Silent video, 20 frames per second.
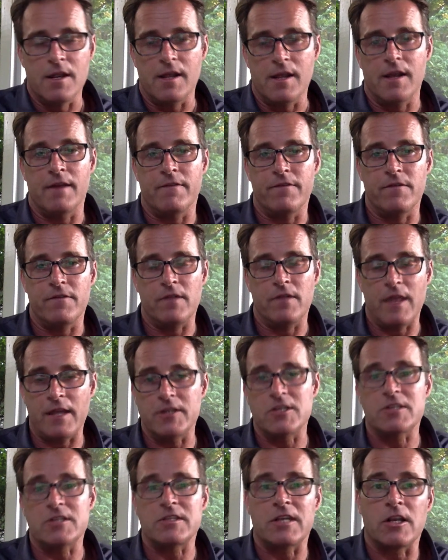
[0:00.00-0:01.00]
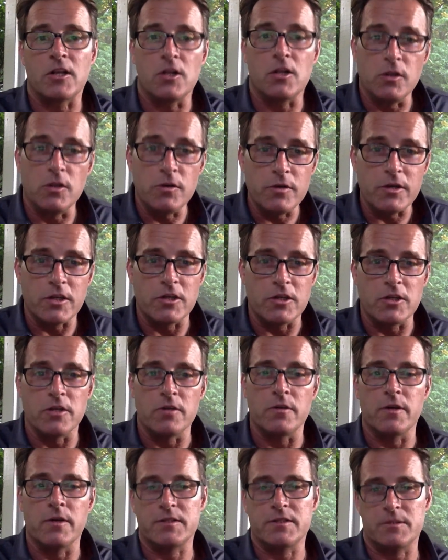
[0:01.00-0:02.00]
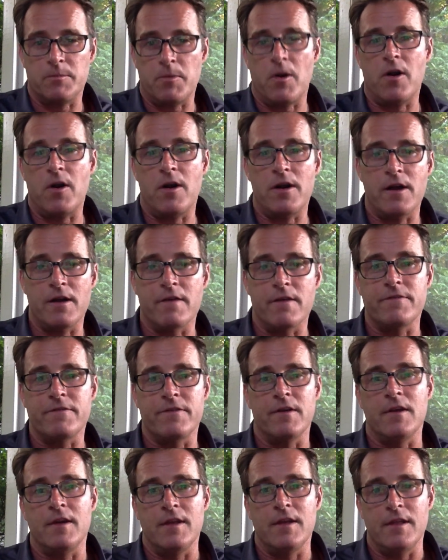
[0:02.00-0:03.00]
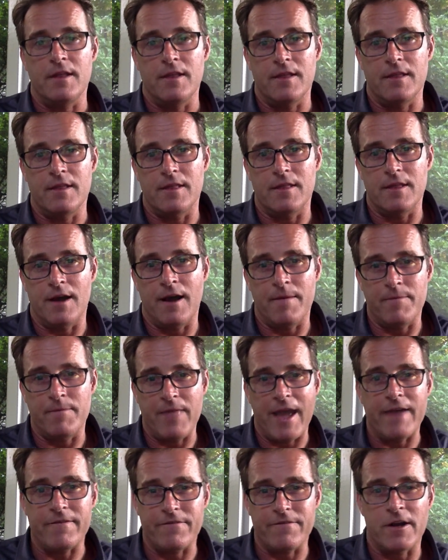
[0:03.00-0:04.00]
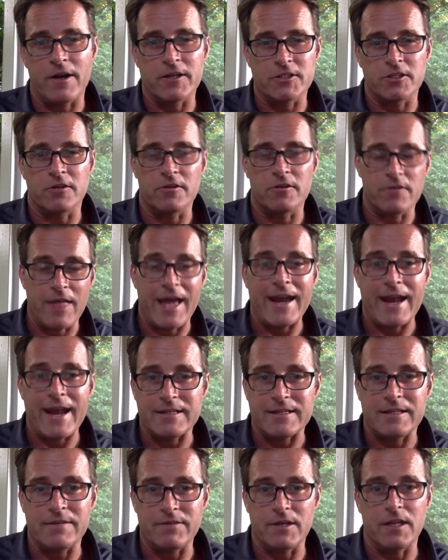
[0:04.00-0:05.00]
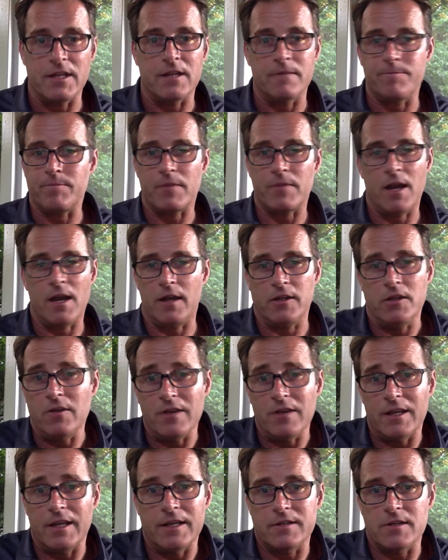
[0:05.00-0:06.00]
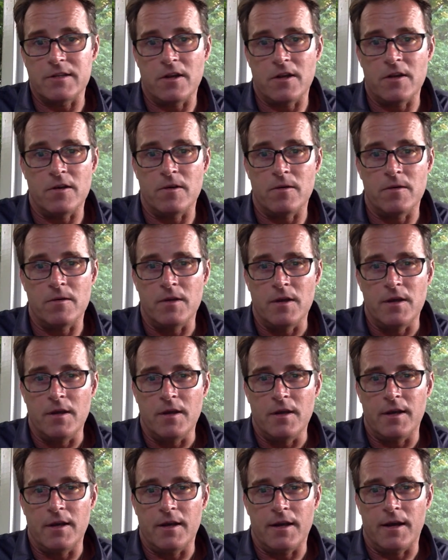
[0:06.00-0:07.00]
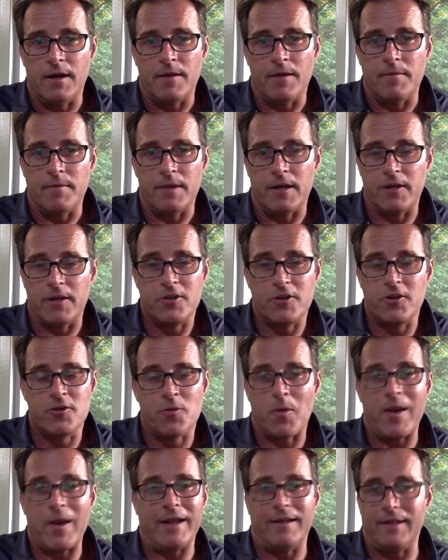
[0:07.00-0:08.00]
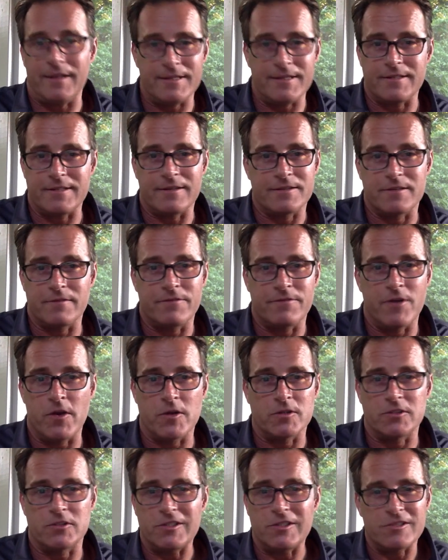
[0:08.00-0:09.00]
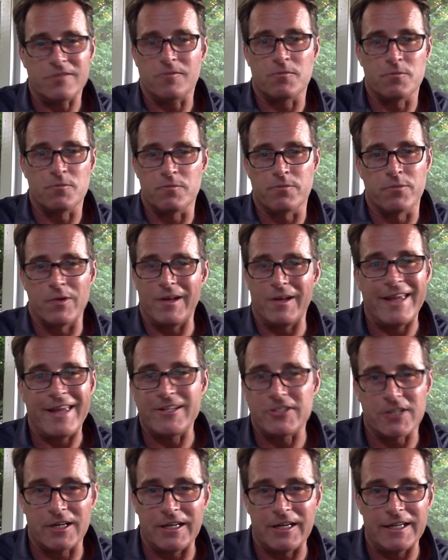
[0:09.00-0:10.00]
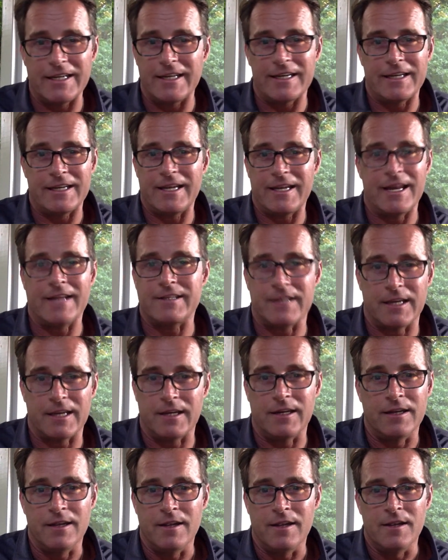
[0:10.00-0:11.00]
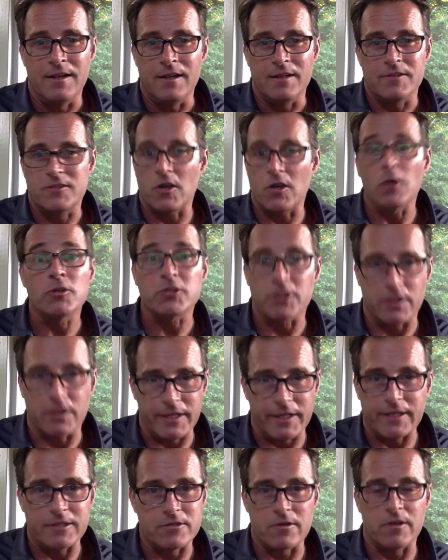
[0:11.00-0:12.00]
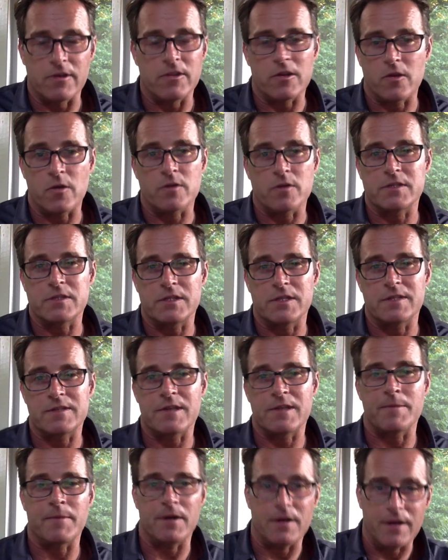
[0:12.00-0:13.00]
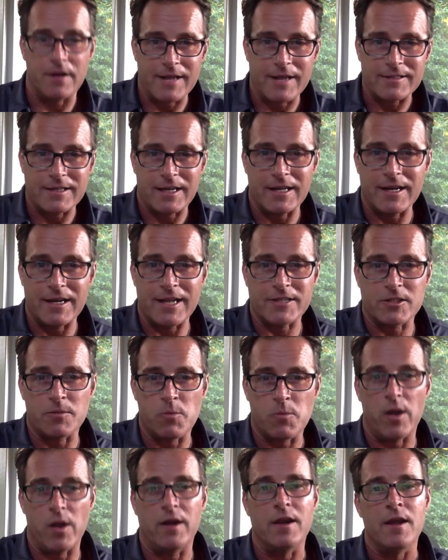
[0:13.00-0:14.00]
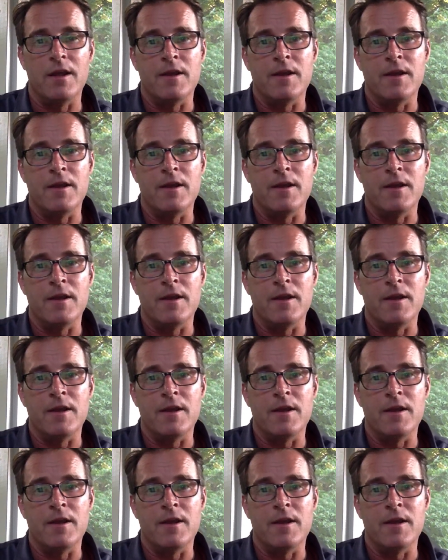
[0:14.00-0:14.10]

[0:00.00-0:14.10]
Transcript: if they just included you as a part of um, that function or that activity, uh, you can get to know um, a great list of some folks just relationally and connecting socially during the course of the summer as a connection point.